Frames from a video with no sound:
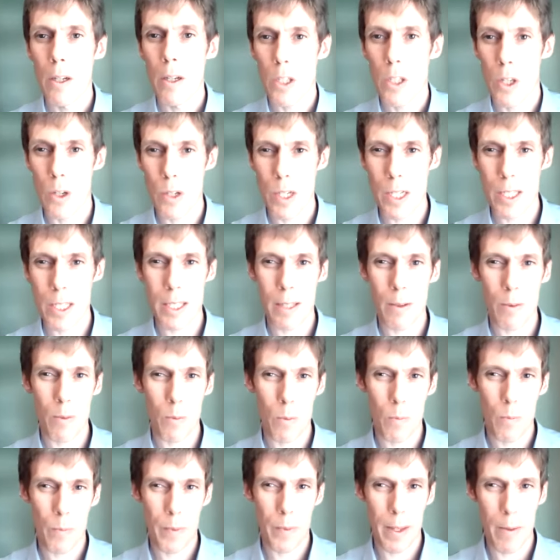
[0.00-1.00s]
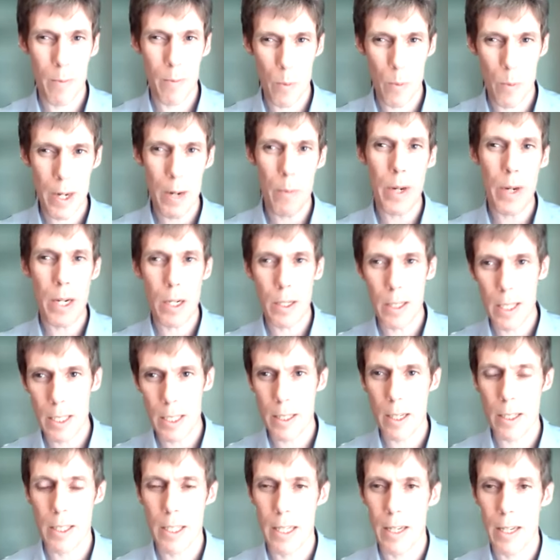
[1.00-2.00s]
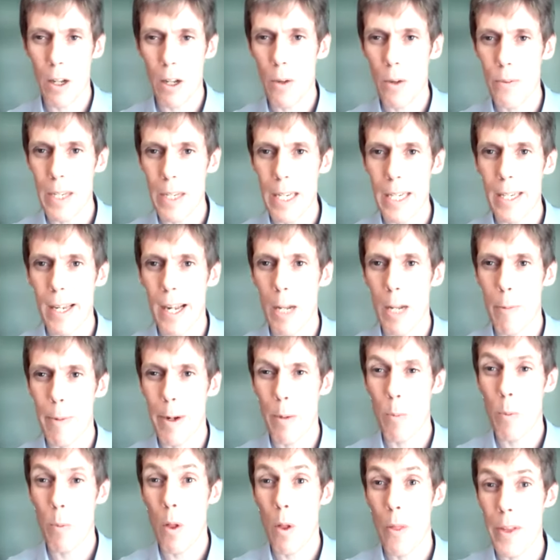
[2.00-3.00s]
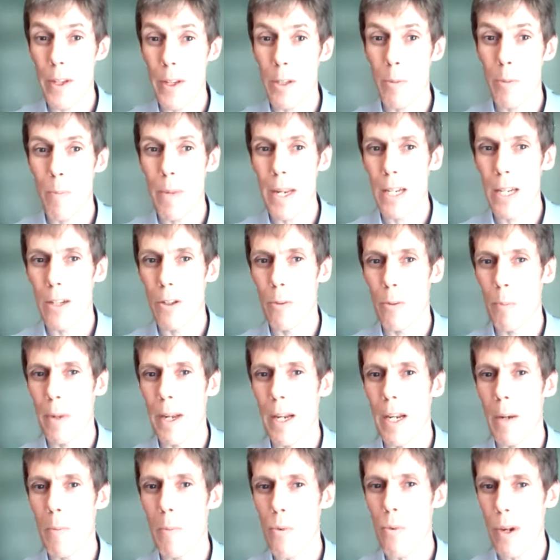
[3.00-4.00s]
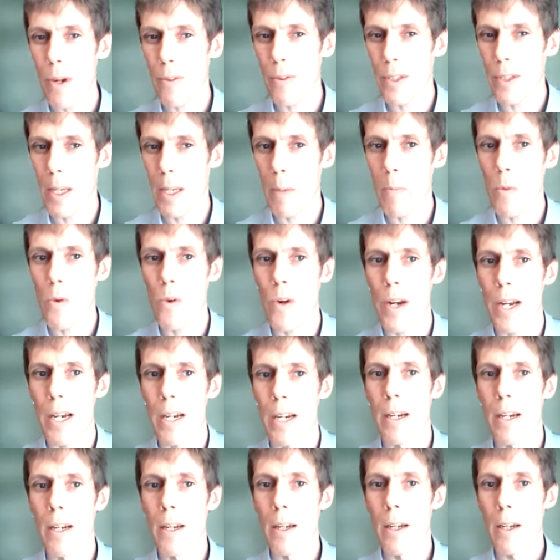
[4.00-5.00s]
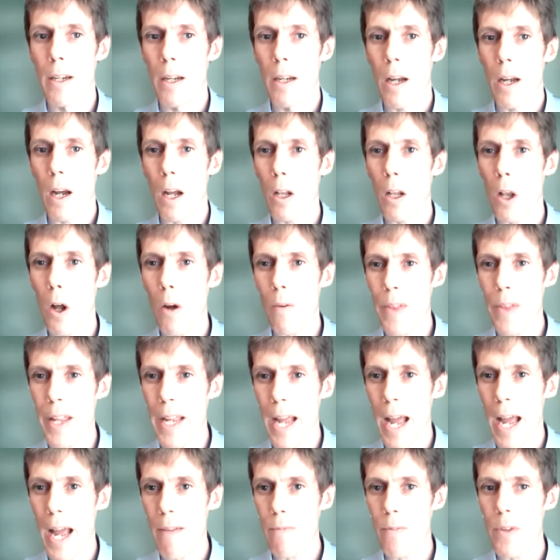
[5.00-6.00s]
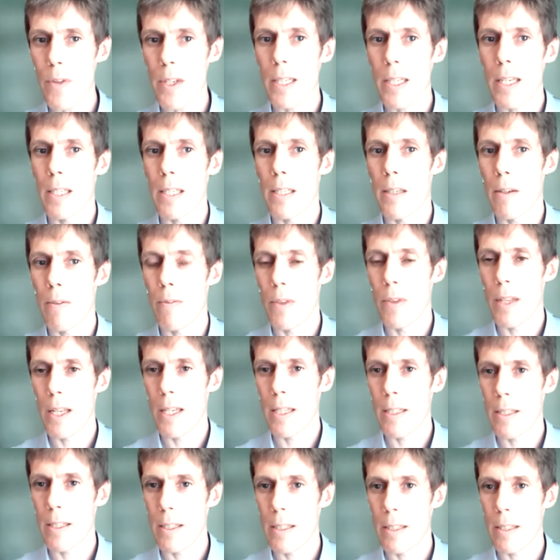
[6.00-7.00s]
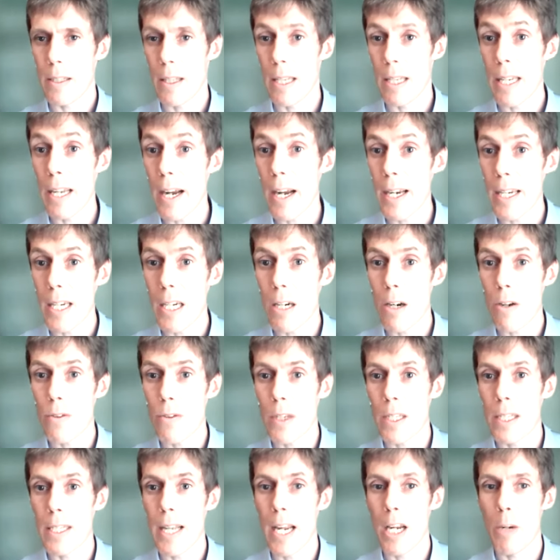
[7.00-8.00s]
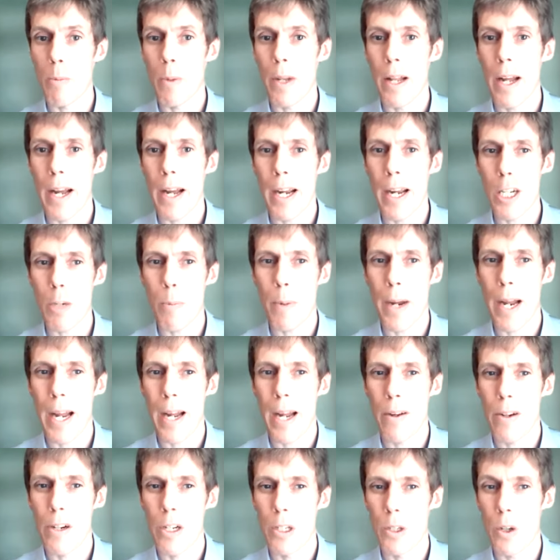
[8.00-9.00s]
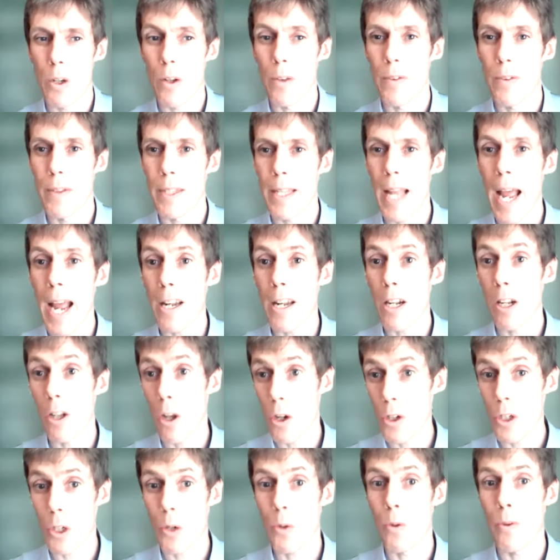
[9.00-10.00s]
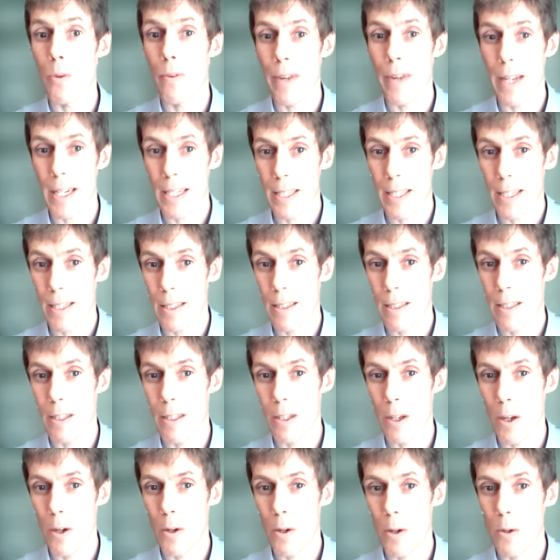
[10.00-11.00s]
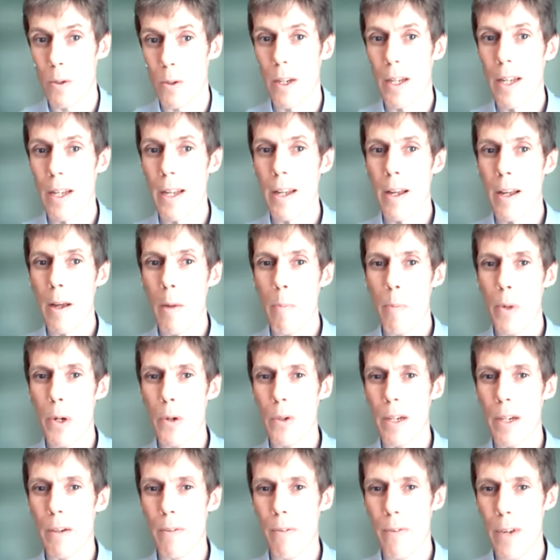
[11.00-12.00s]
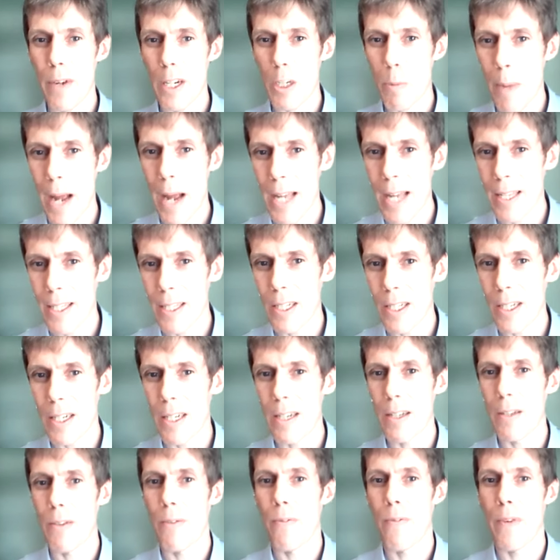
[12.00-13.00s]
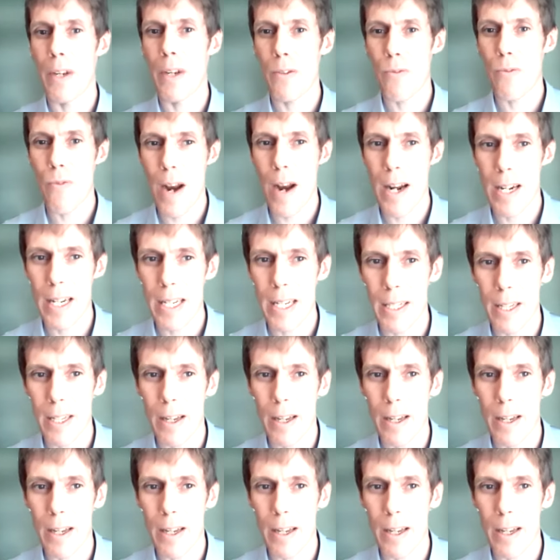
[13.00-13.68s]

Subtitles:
So just, I mean, we could discuss in a lot of detail about what this means, but in a brief summary, a lot of the emphasis of this, the idea of sustainable hydropower, is on technological fixes. So building fish passages, fish-friendly